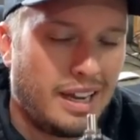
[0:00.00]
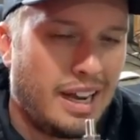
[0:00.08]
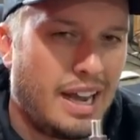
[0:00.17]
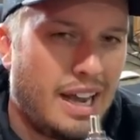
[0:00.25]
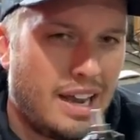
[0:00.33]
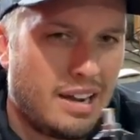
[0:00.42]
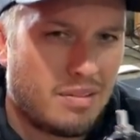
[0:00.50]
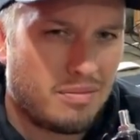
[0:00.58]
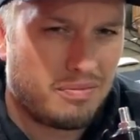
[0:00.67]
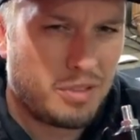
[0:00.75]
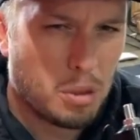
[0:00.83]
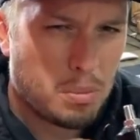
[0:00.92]
And
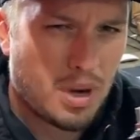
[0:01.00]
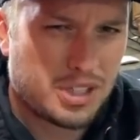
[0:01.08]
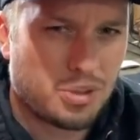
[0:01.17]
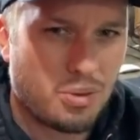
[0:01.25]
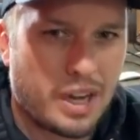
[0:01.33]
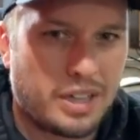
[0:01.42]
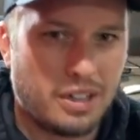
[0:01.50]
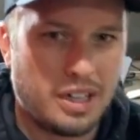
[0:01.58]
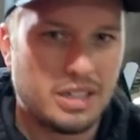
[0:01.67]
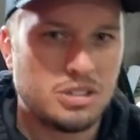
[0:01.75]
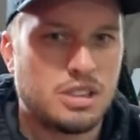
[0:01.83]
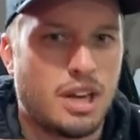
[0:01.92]
fuel pressure
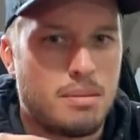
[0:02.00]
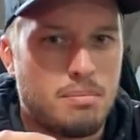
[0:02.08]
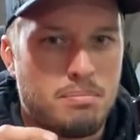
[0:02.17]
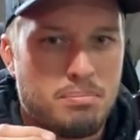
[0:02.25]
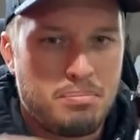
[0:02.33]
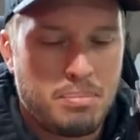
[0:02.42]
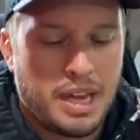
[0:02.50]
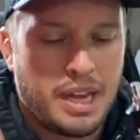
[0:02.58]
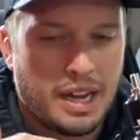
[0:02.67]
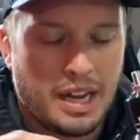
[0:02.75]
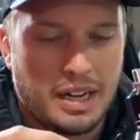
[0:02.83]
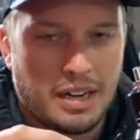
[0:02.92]
regulators on
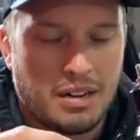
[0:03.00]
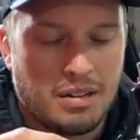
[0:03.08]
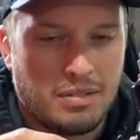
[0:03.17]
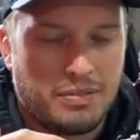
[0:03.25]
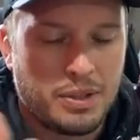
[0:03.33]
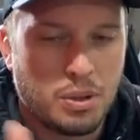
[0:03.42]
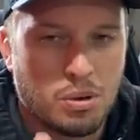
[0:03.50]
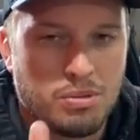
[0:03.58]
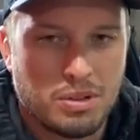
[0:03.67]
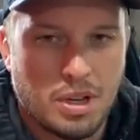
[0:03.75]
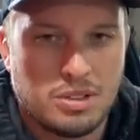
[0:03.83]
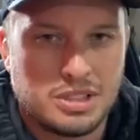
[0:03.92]
big fuel
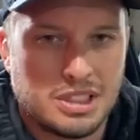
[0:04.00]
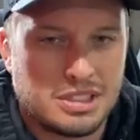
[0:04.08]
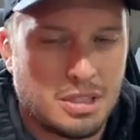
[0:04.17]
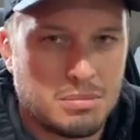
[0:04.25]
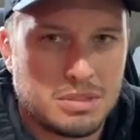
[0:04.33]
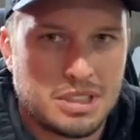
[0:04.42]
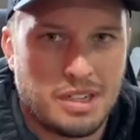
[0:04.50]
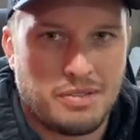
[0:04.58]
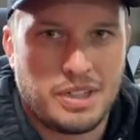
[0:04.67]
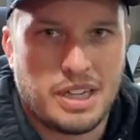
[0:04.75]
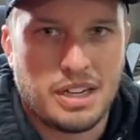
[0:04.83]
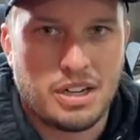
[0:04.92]
flow systems,
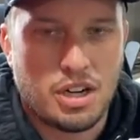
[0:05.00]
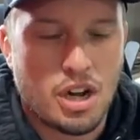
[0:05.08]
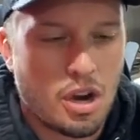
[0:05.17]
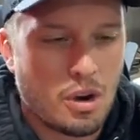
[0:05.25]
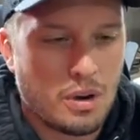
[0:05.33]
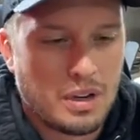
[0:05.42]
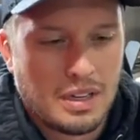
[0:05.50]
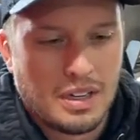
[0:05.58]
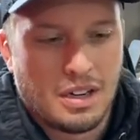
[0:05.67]
if you didn't know,